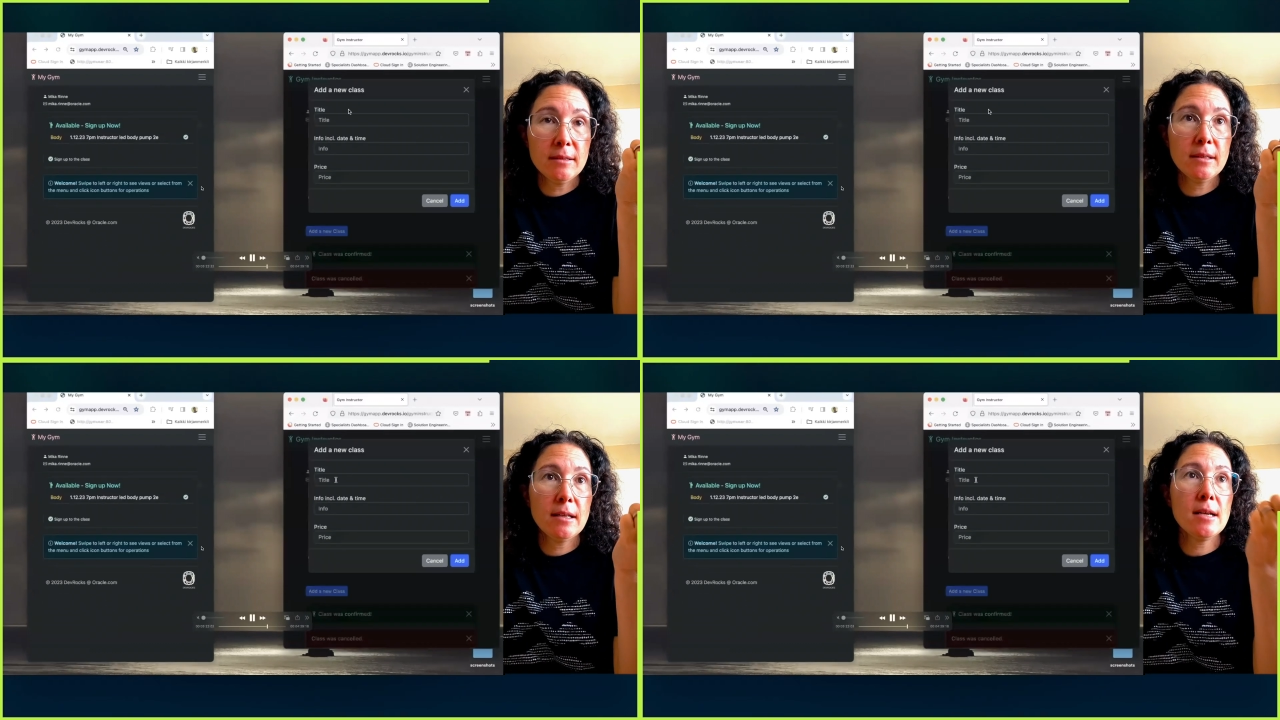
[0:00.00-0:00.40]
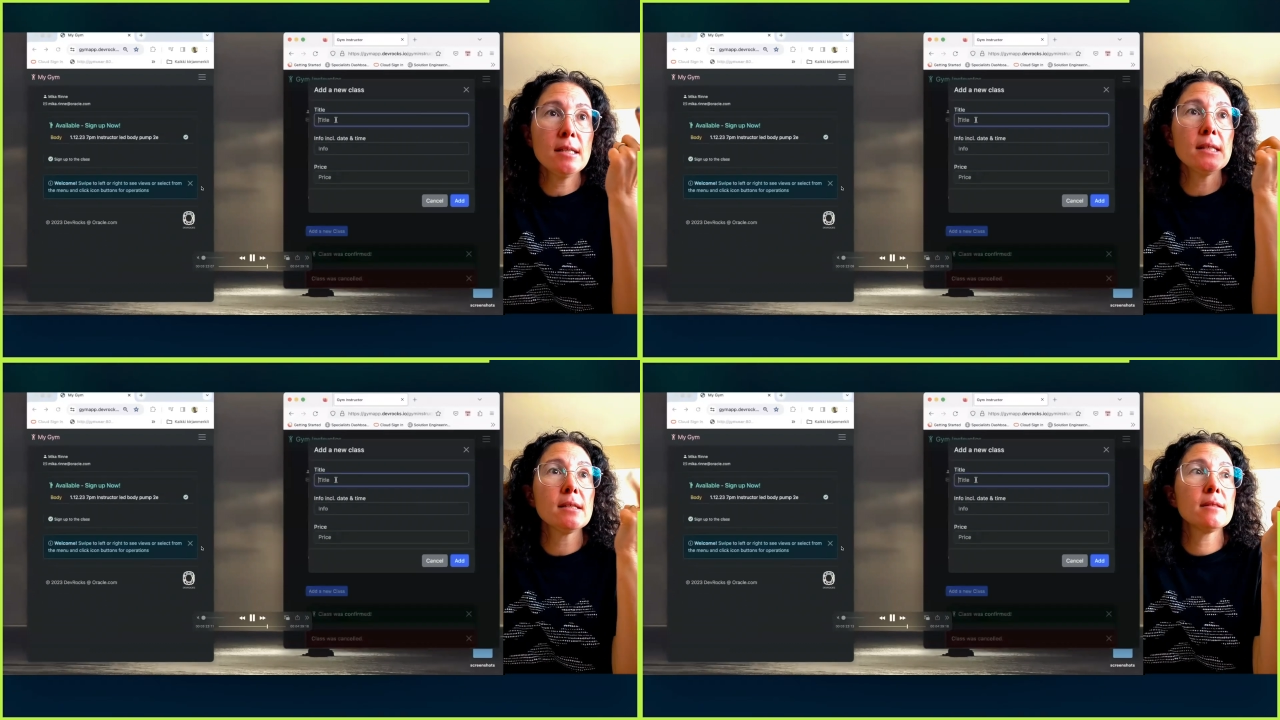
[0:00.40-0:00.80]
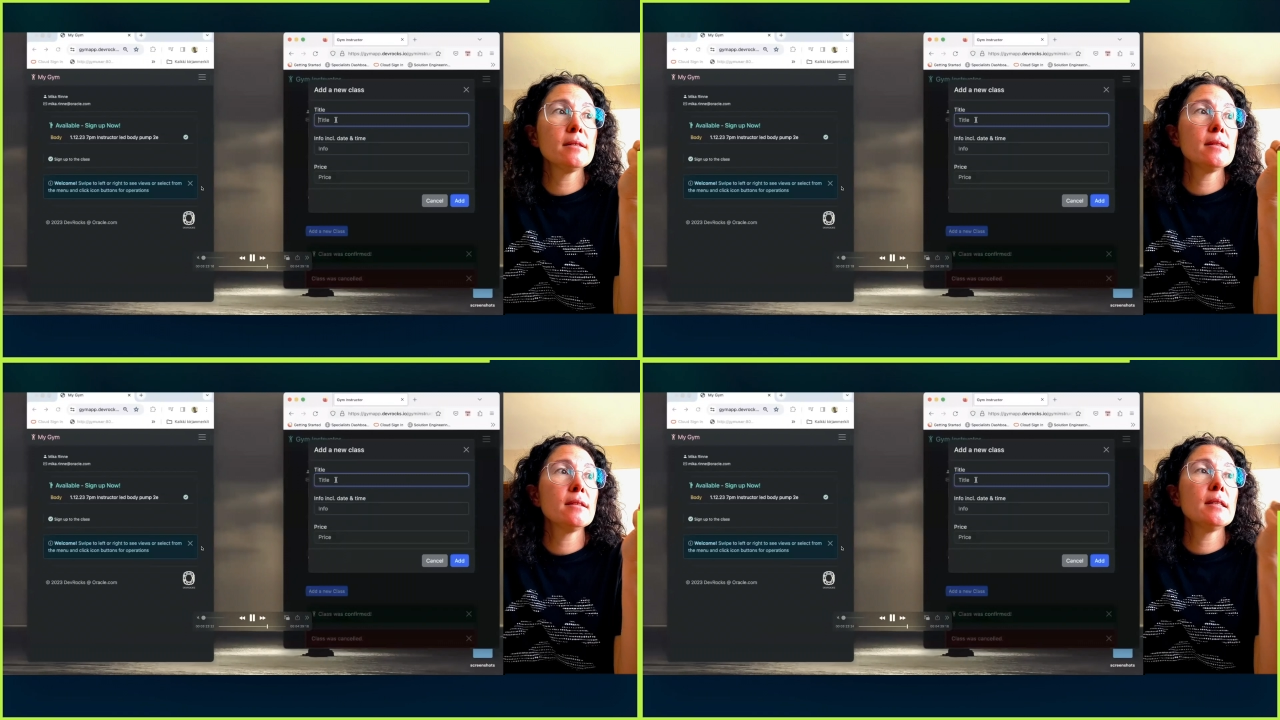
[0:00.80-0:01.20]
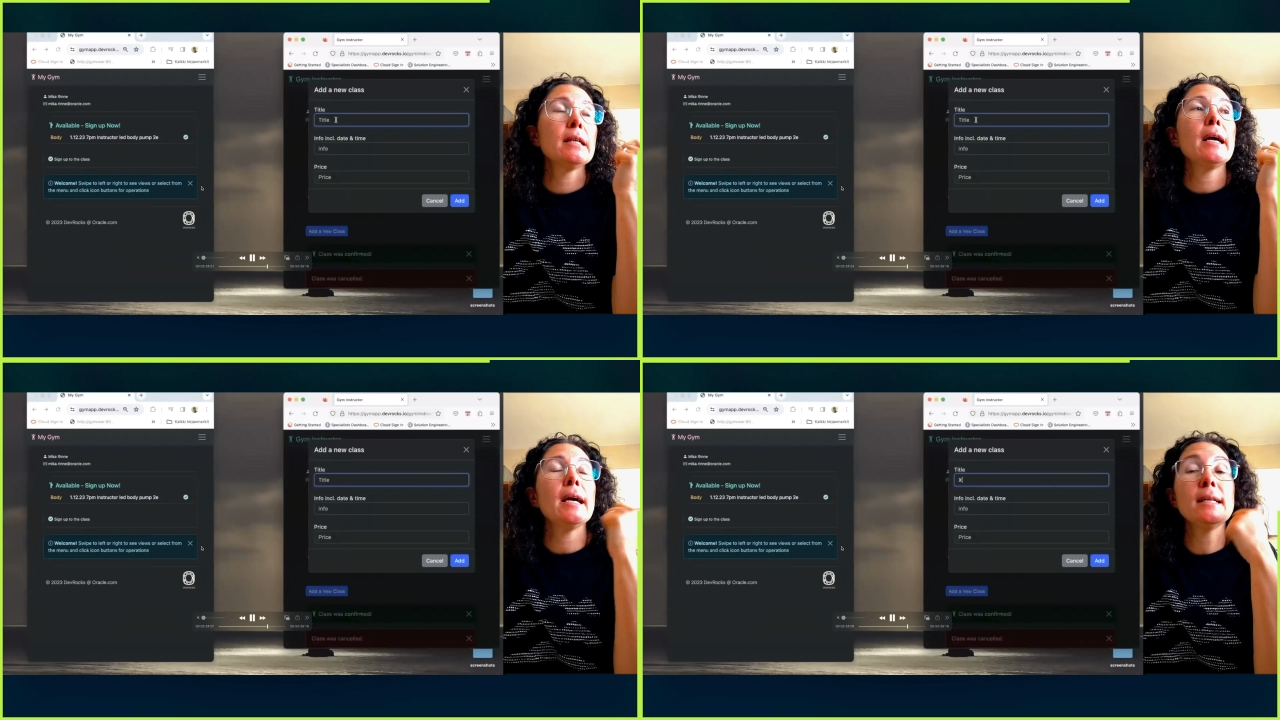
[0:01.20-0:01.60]
the class,
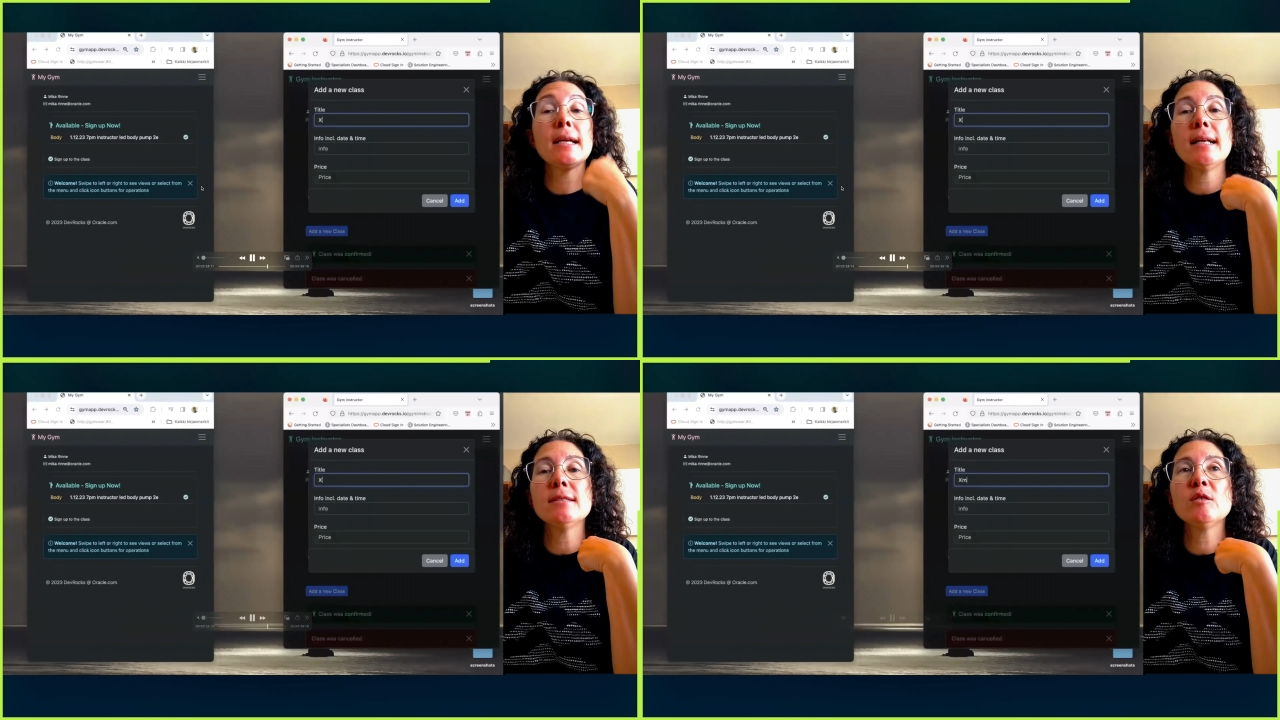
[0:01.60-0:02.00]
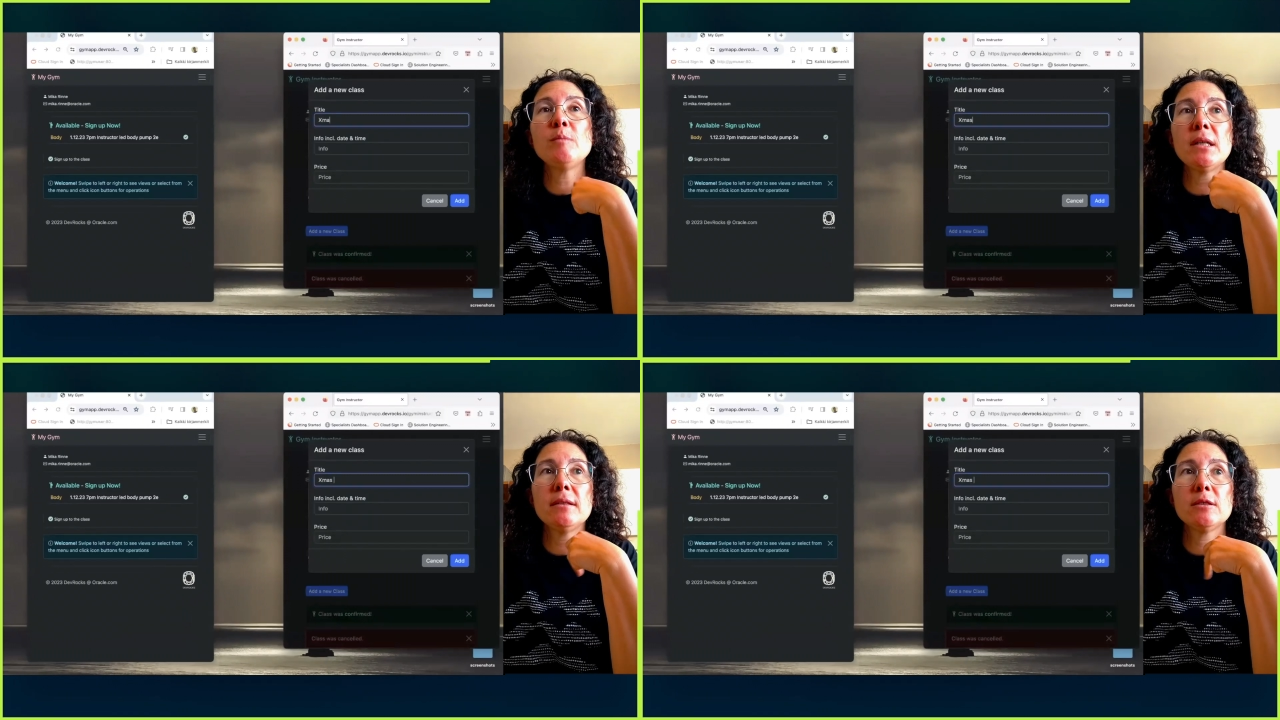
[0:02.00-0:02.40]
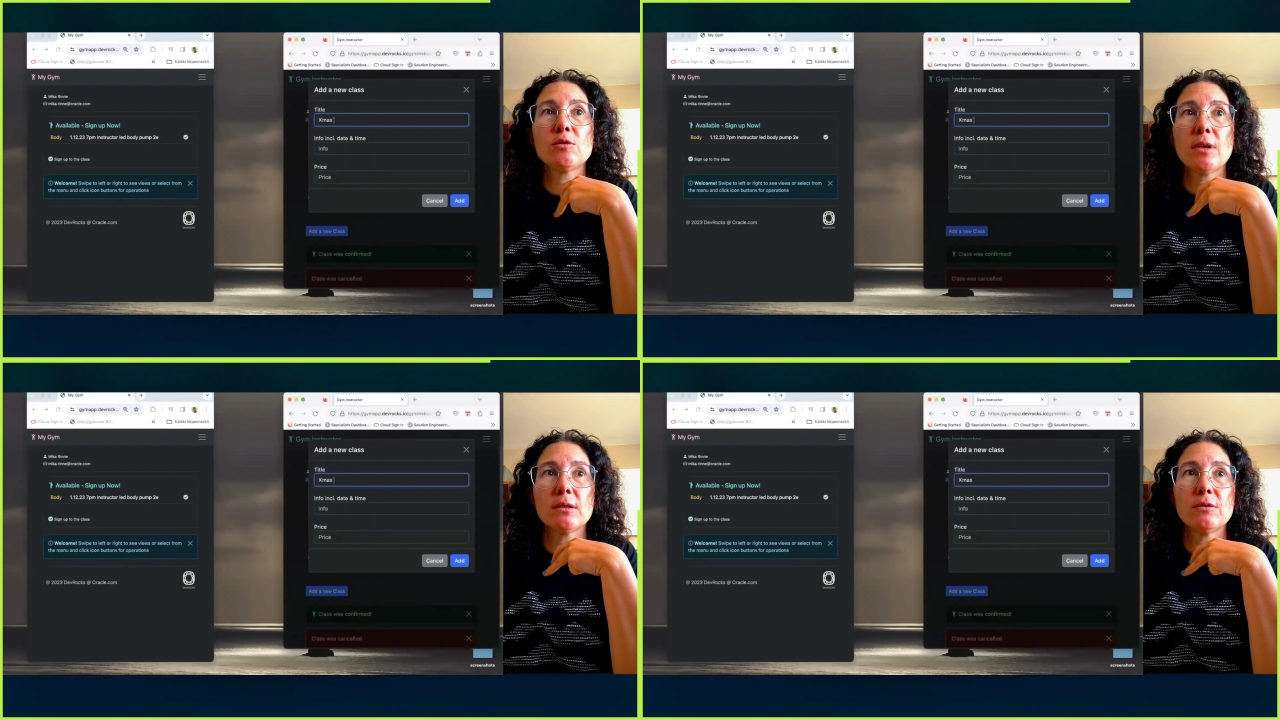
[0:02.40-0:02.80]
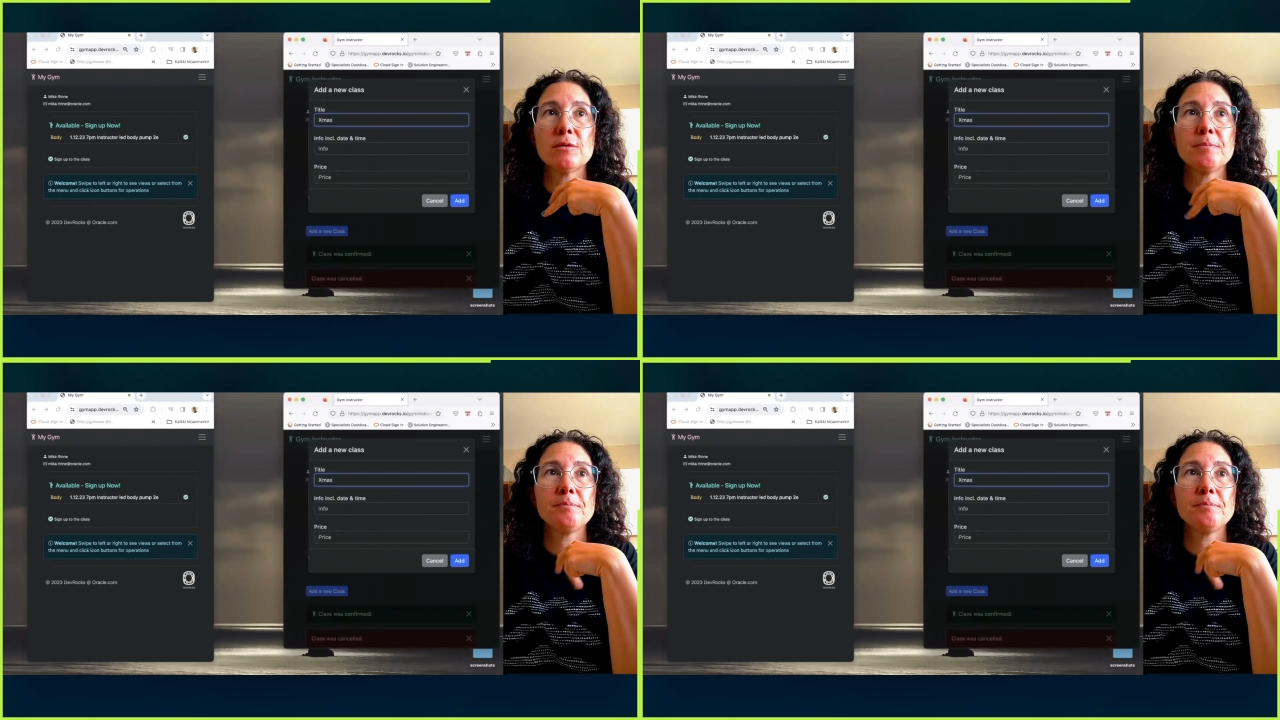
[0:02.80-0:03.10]
and canceled by the instructor.